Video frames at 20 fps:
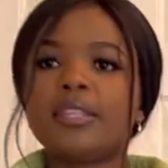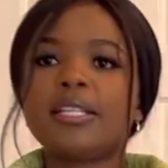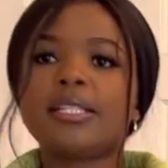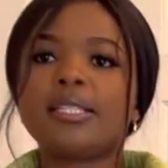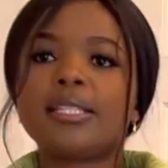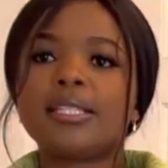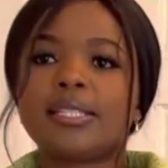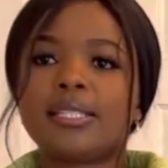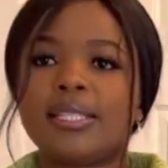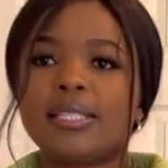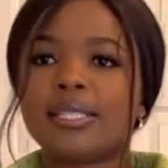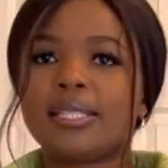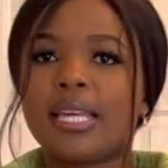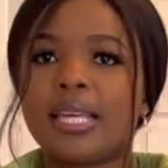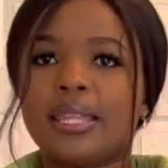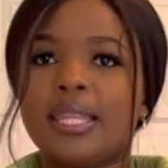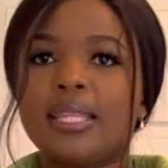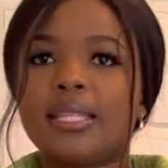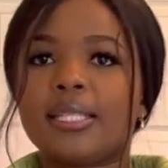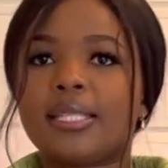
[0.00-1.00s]

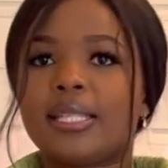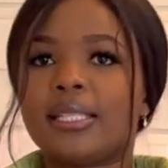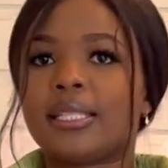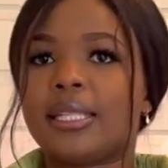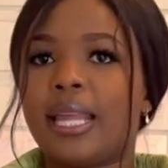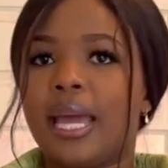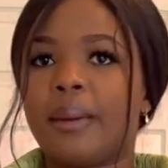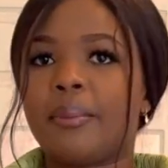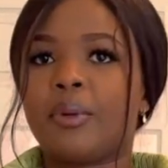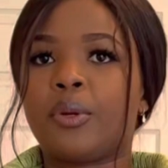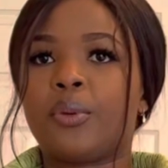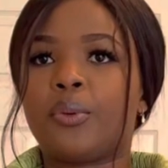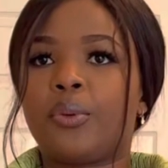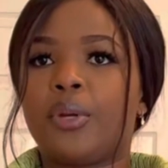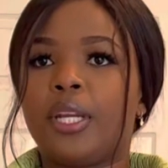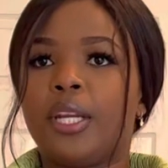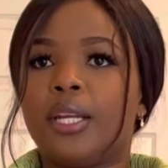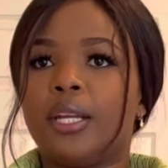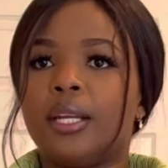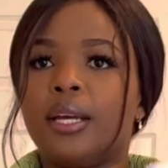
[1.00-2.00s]
this is lime
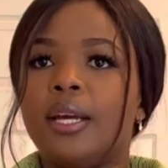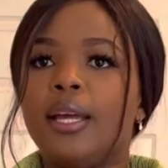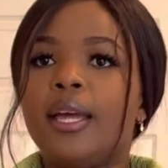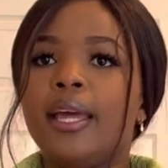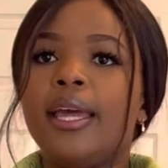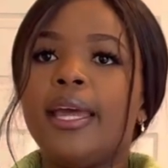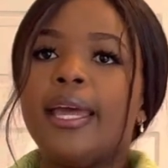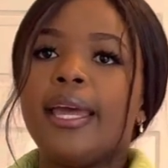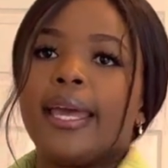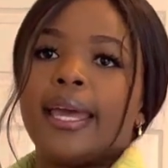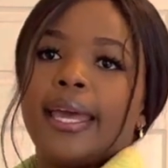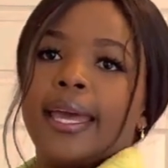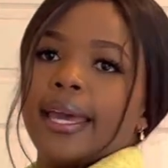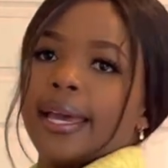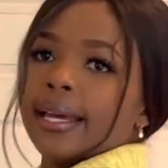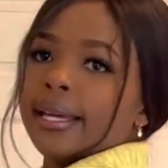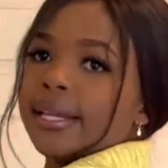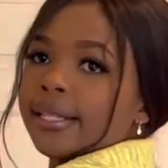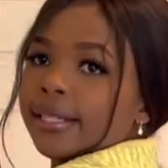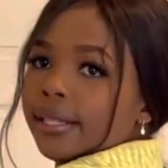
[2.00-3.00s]
green.
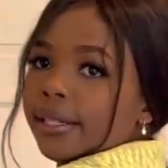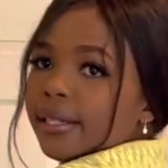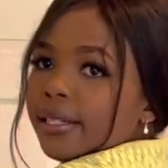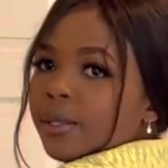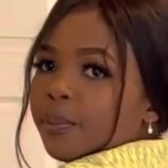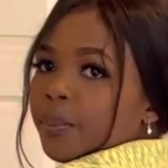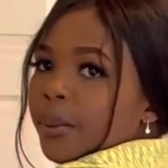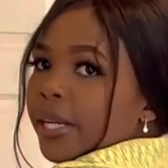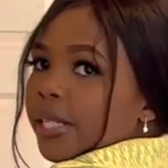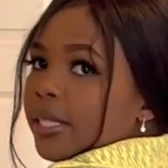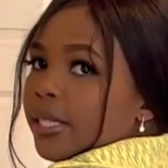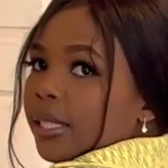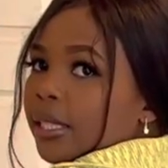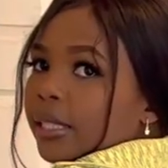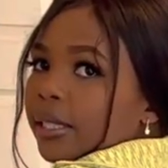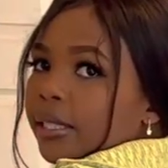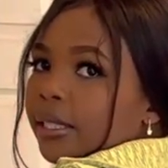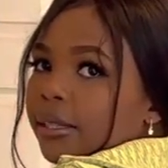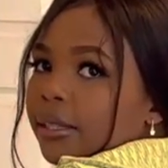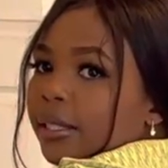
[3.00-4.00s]
And it is
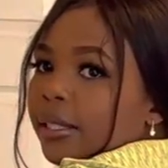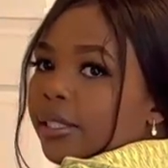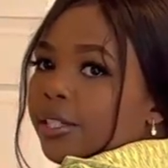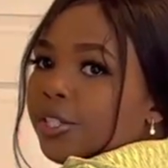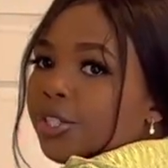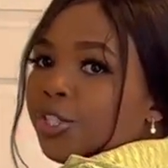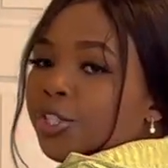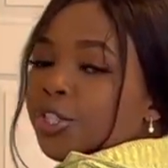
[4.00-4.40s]
basically this